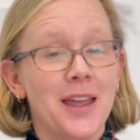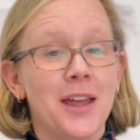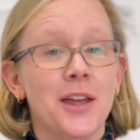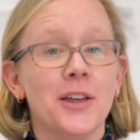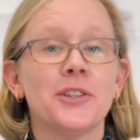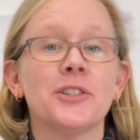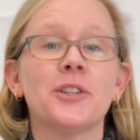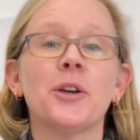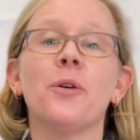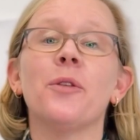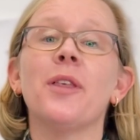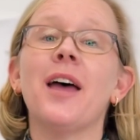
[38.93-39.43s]

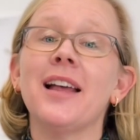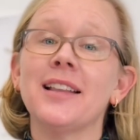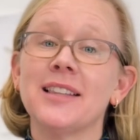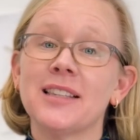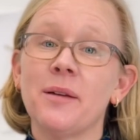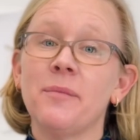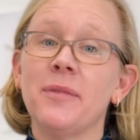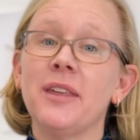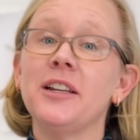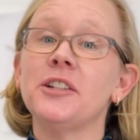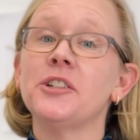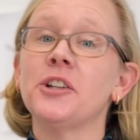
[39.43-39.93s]
So that's
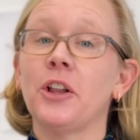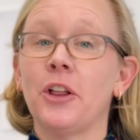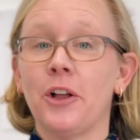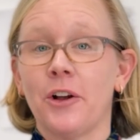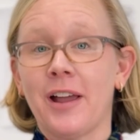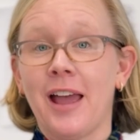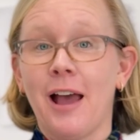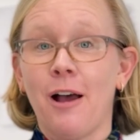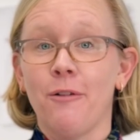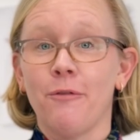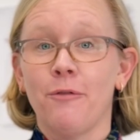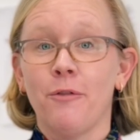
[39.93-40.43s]
something to look
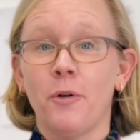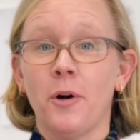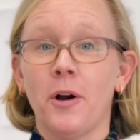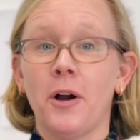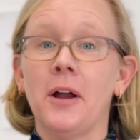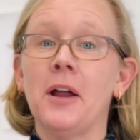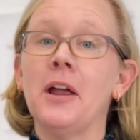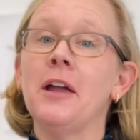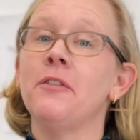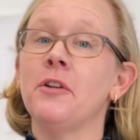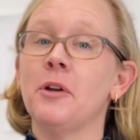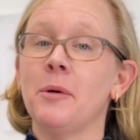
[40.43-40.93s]
out for
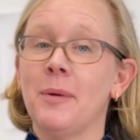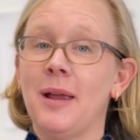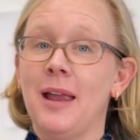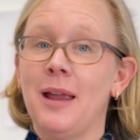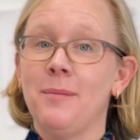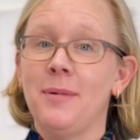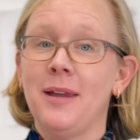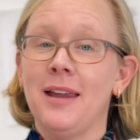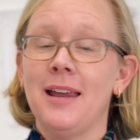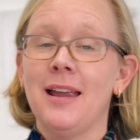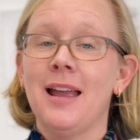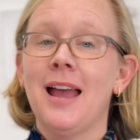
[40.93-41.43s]
if your
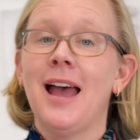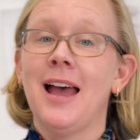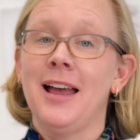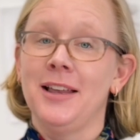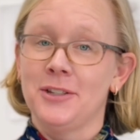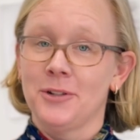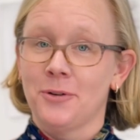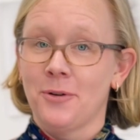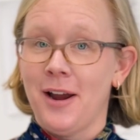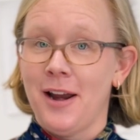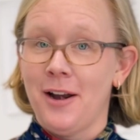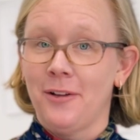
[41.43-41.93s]
baby
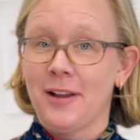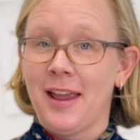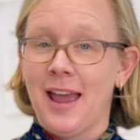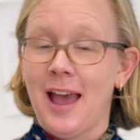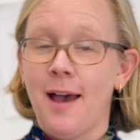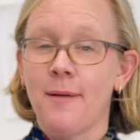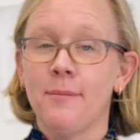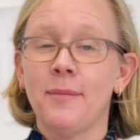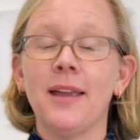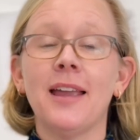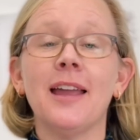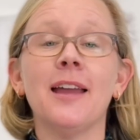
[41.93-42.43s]
has cradle
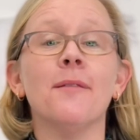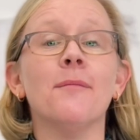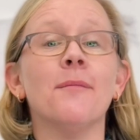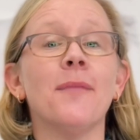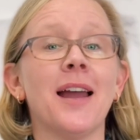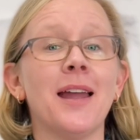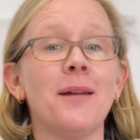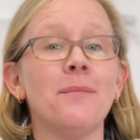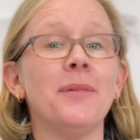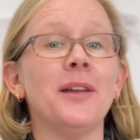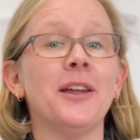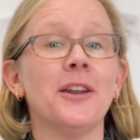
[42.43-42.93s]
cap. It
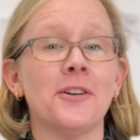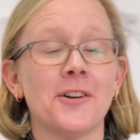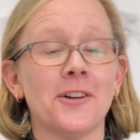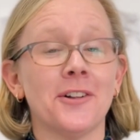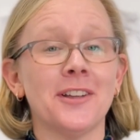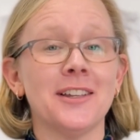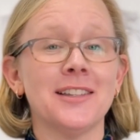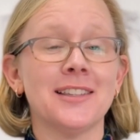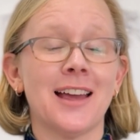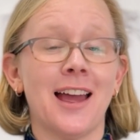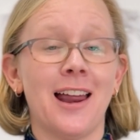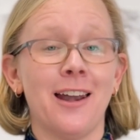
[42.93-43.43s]
might be an
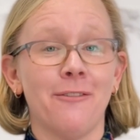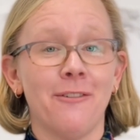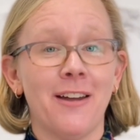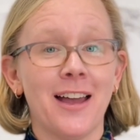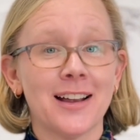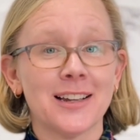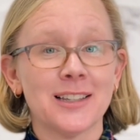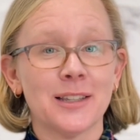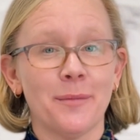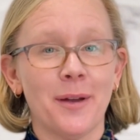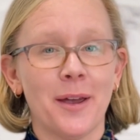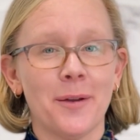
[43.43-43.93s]
early sign of
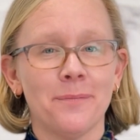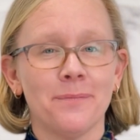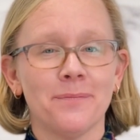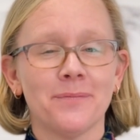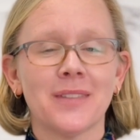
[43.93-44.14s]
eczema.